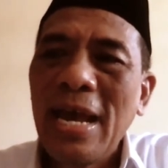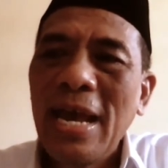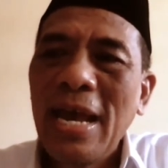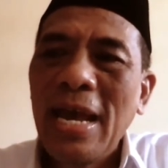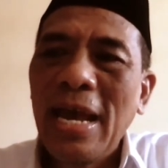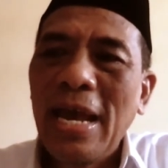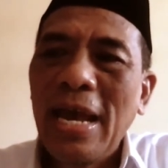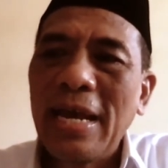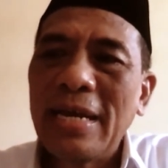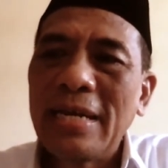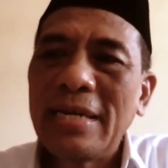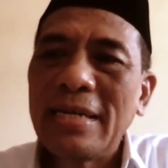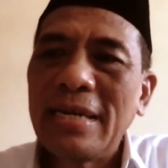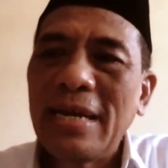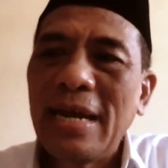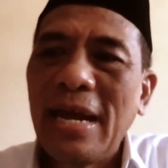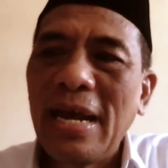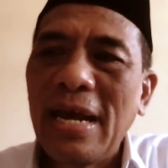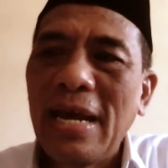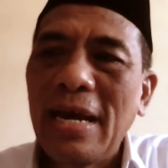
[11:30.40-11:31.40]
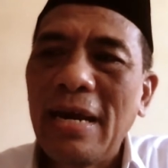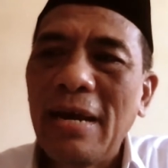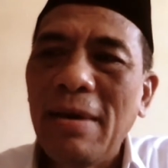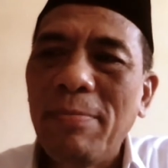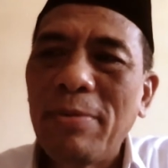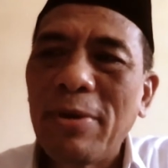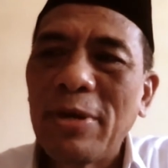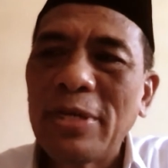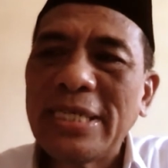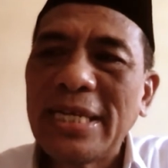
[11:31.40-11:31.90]
and
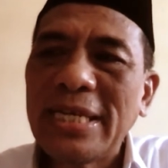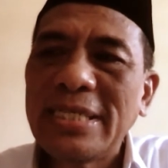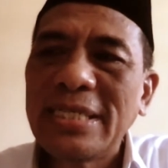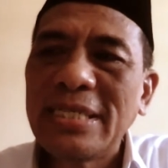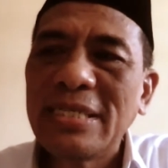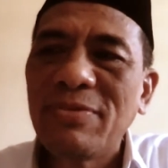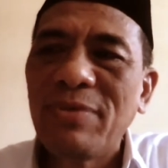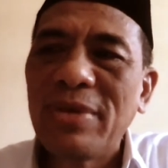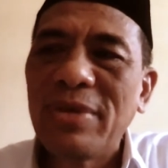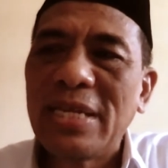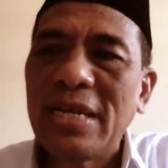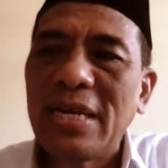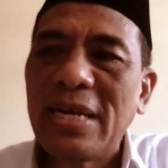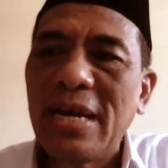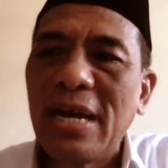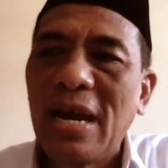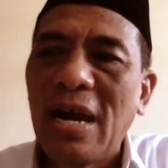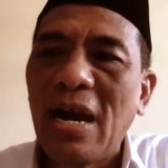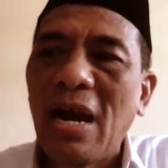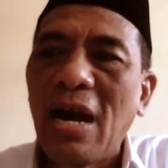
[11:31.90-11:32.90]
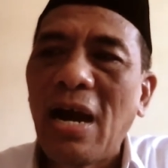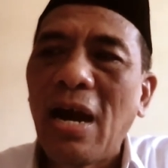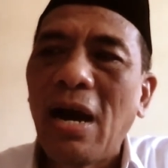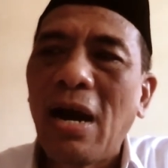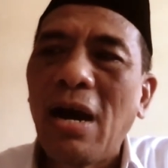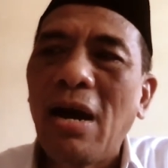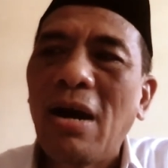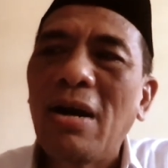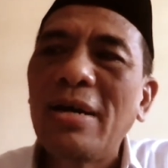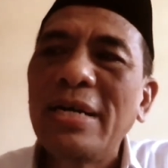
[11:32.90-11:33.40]
processed with the
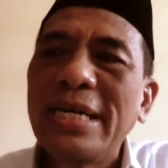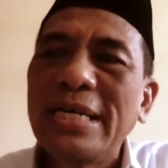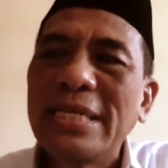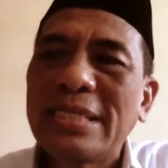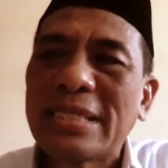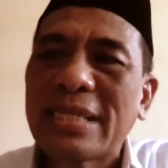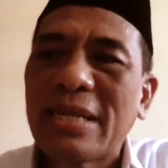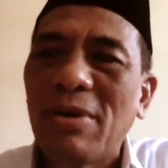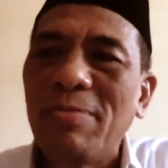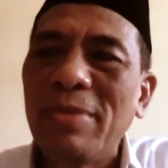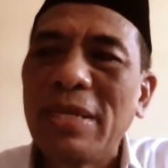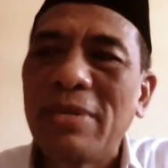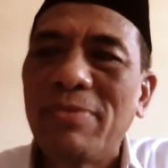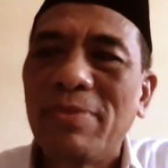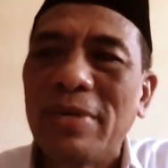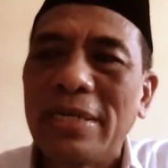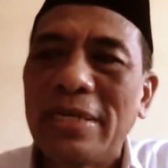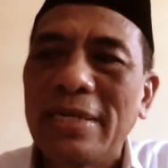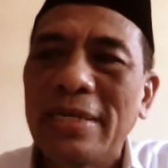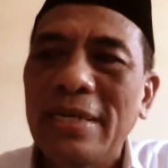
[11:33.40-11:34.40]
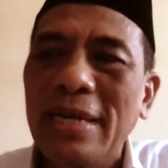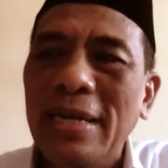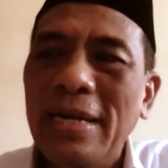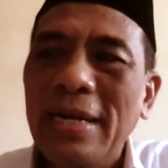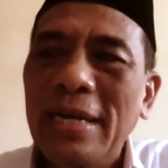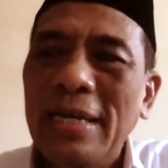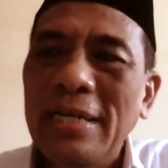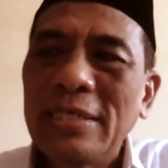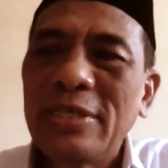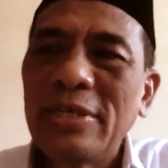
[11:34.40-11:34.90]
honest commitment.
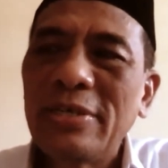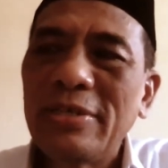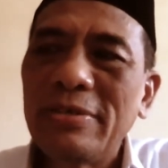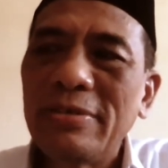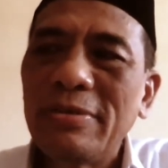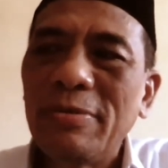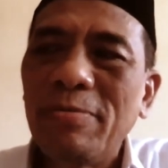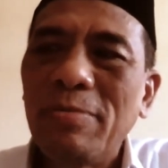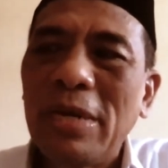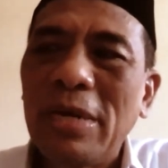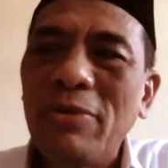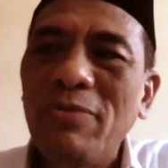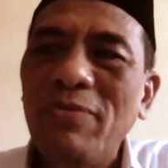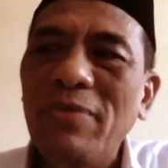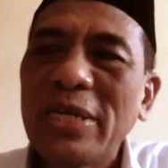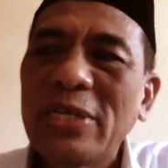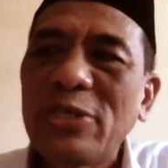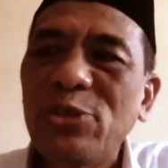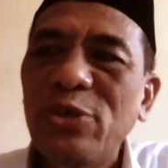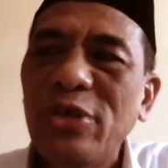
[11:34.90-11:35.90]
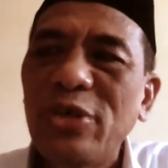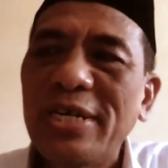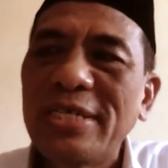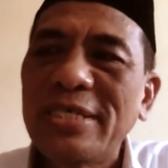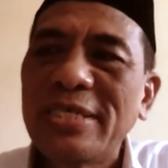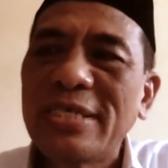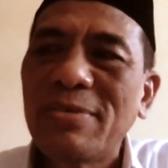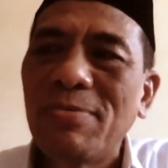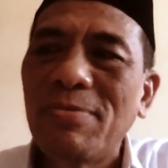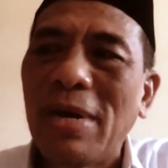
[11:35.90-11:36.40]
So
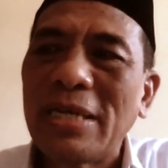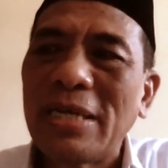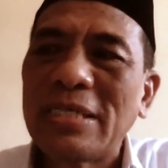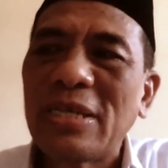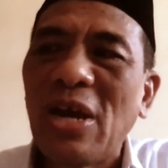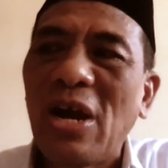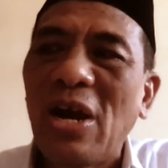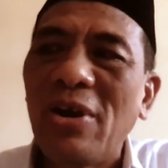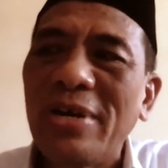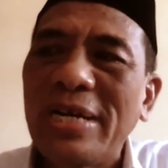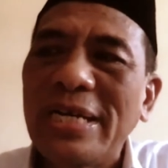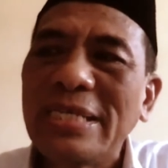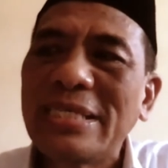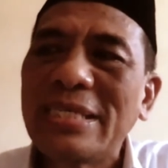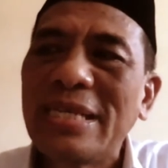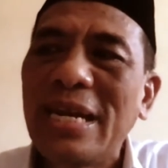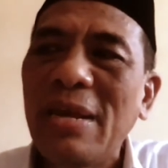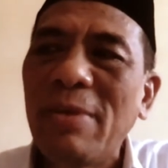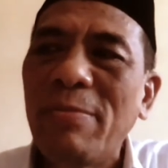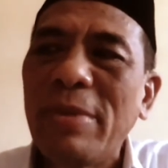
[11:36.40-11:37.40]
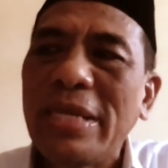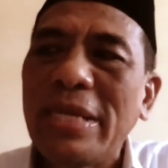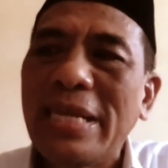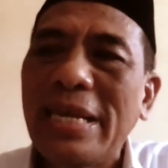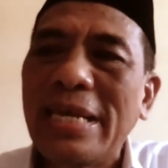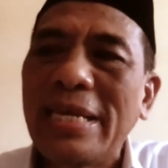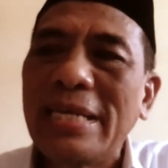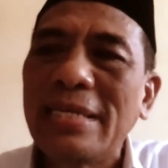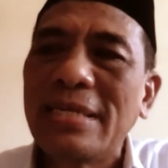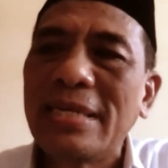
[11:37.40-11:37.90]
manufacturers must honestly
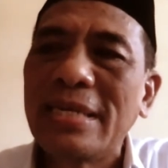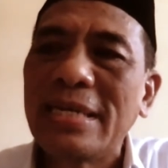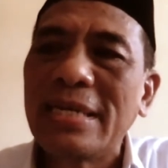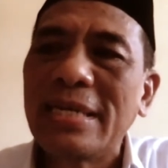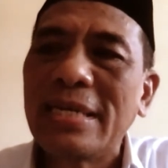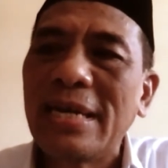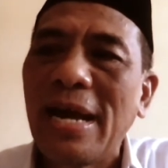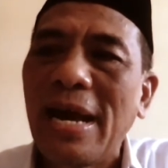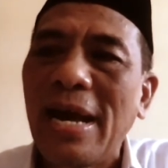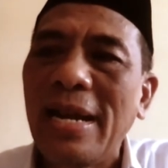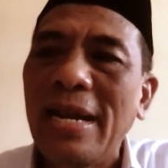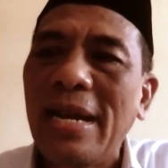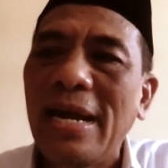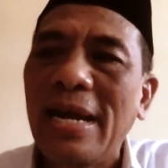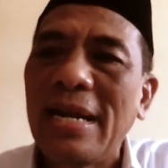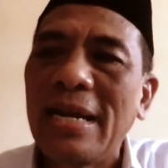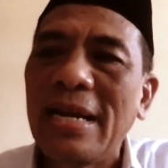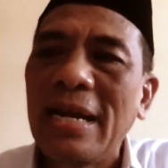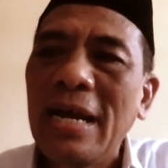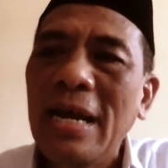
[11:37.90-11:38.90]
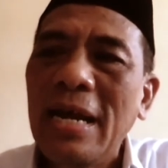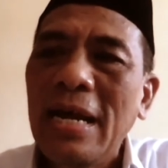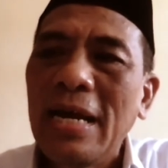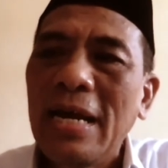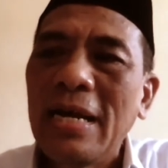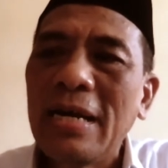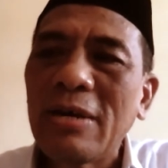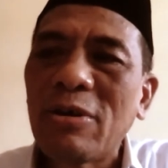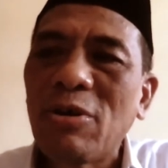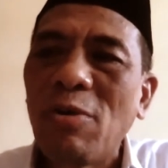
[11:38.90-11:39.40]
maintain the halal
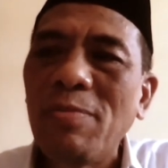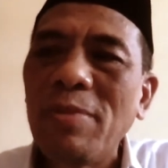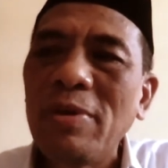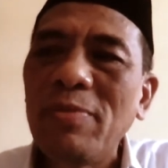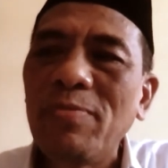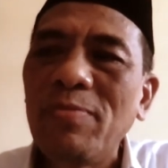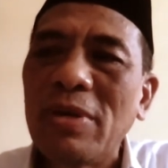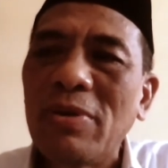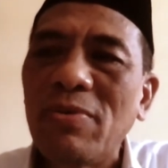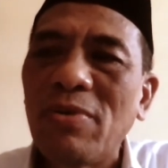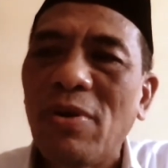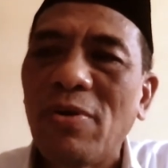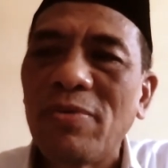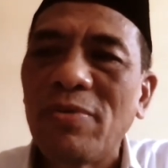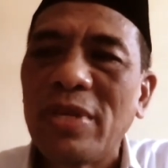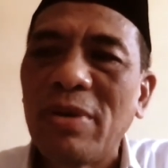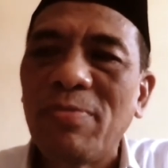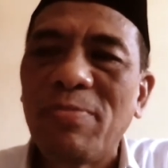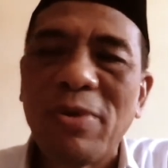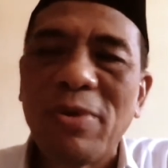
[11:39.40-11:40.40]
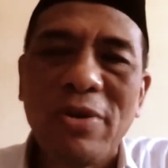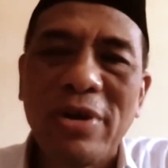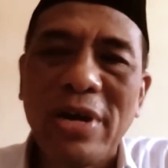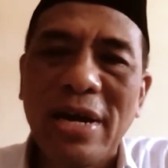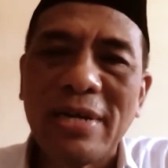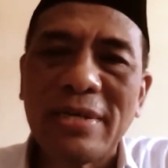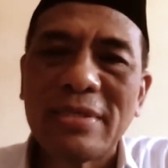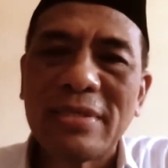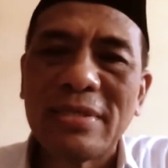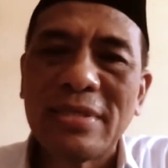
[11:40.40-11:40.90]
commitment of the
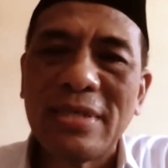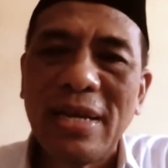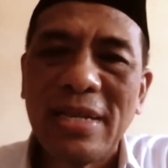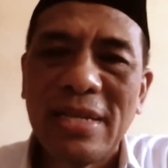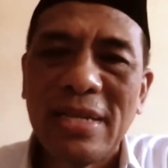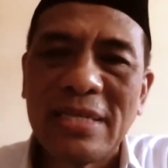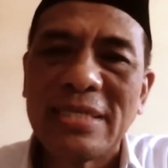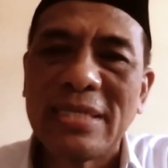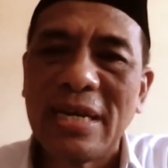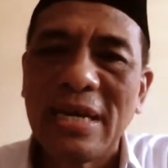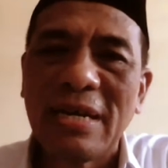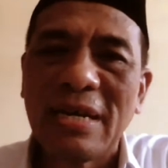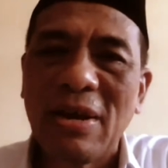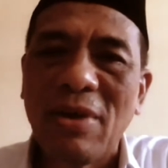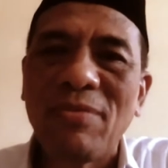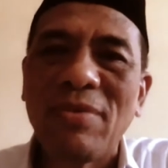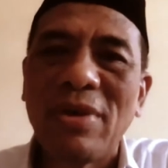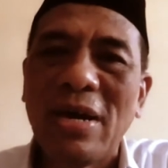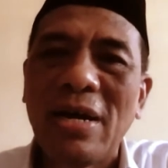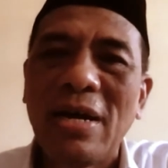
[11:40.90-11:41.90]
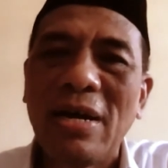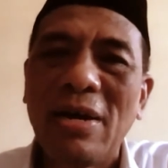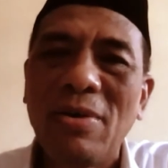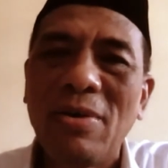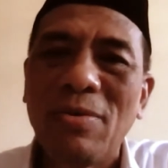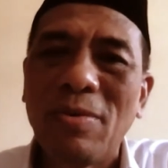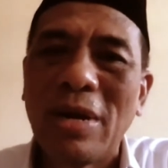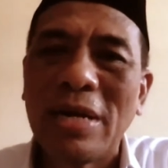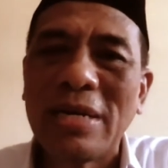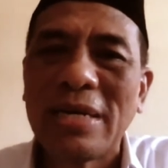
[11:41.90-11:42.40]
product. It is the
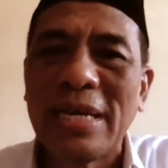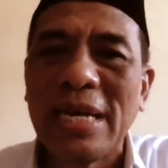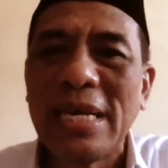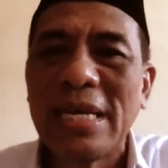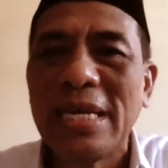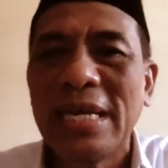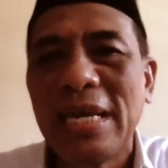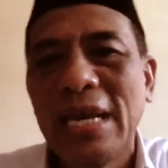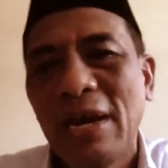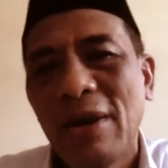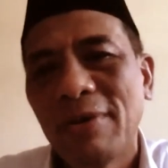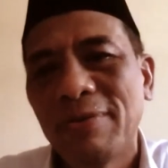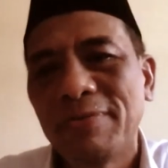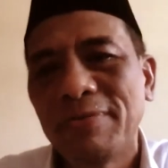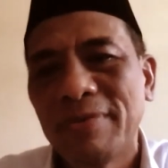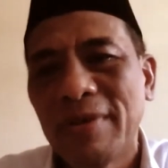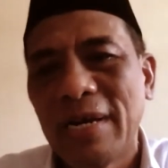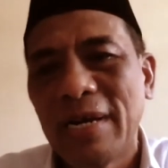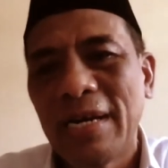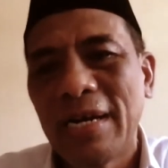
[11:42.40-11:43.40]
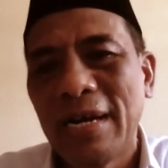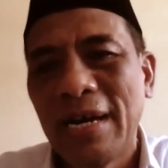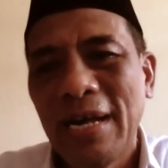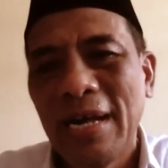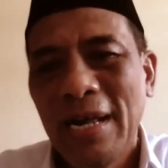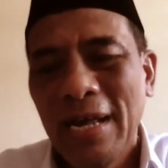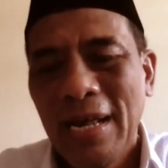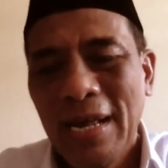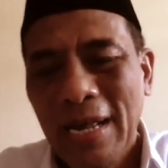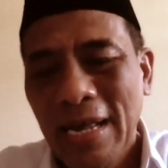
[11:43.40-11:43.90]
one key of
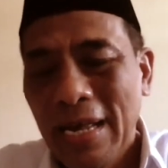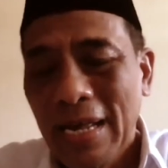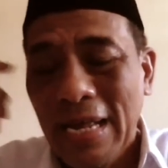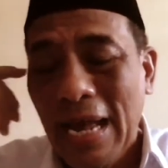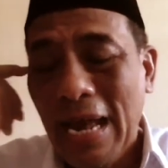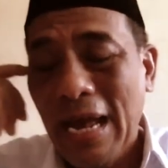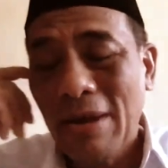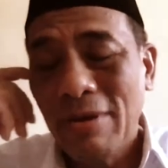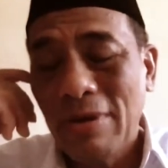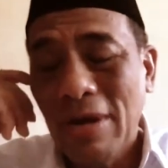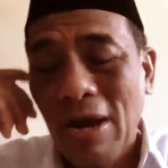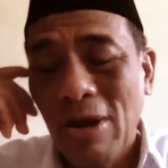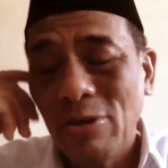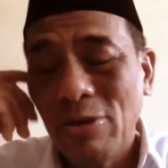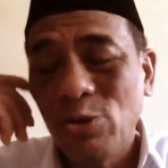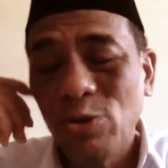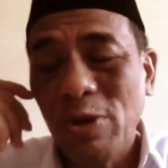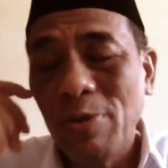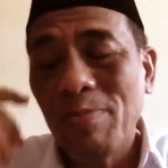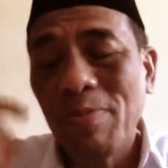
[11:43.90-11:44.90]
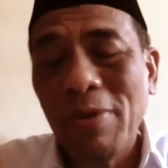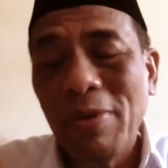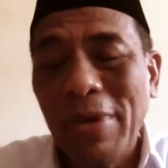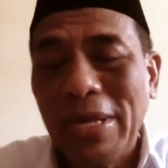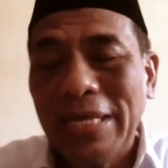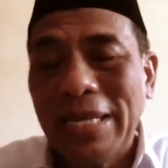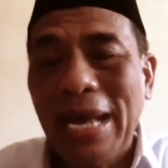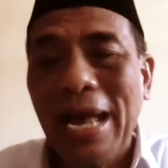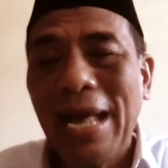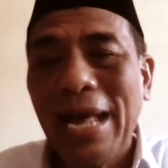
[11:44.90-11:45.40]
how to
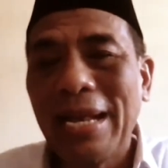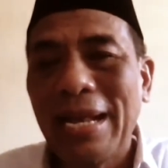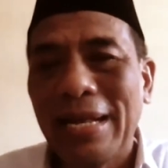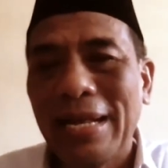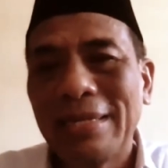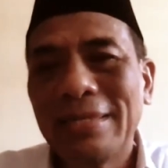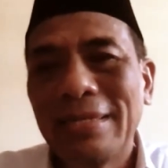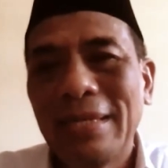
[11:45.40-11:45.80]
implement the halal.